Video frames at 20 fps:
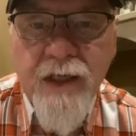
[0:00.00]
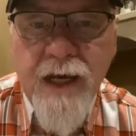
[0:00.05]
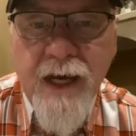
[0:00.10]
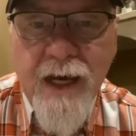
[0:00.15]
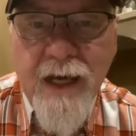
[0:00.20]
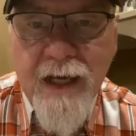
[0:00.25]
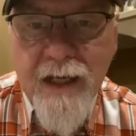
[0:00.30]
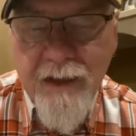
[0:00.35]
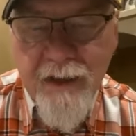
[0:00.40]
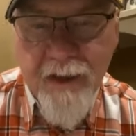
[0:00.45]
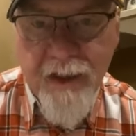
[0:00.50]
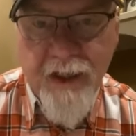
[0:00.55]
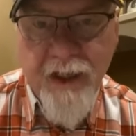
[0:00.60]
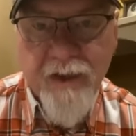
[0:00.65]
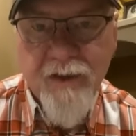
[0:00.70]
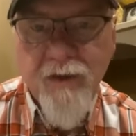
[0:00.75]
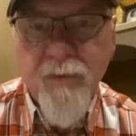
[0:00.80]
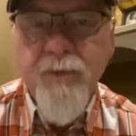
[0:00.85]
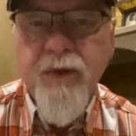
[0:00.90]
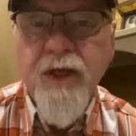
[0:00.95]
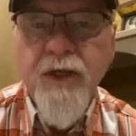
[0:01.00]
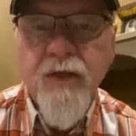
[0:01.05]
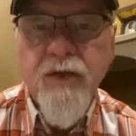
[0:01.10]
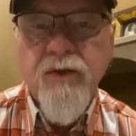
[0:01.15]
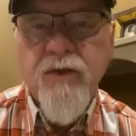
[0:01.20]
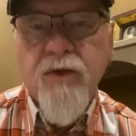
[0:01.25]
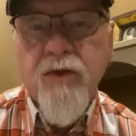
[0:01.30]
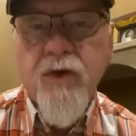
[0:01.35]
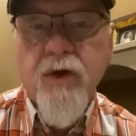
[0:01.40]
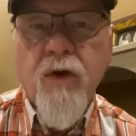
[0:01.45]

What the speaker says: guy that has opinions or